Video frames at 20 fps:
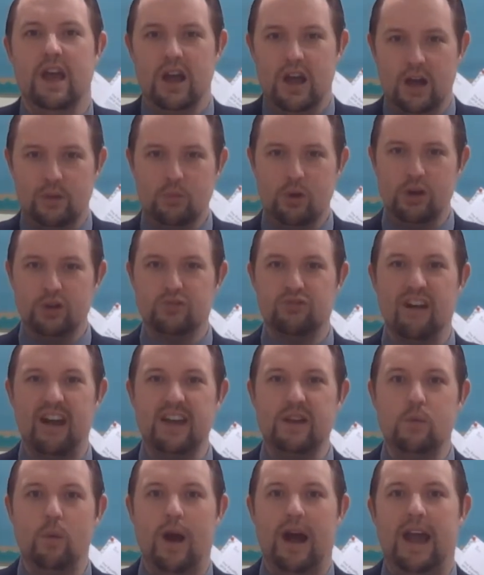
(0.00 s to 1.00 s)
And what a
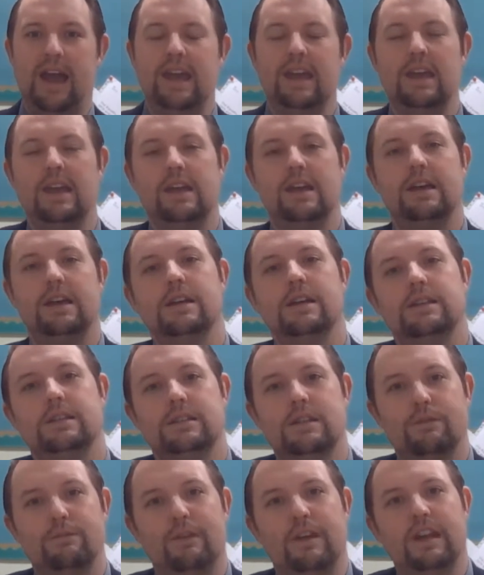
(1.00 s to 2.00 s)
great way
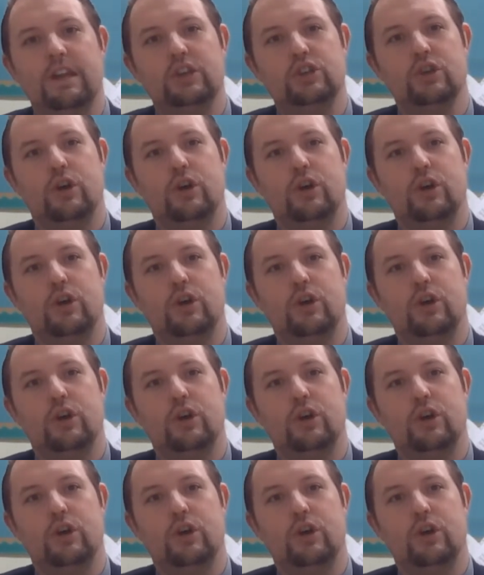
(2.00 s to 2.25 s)
to finish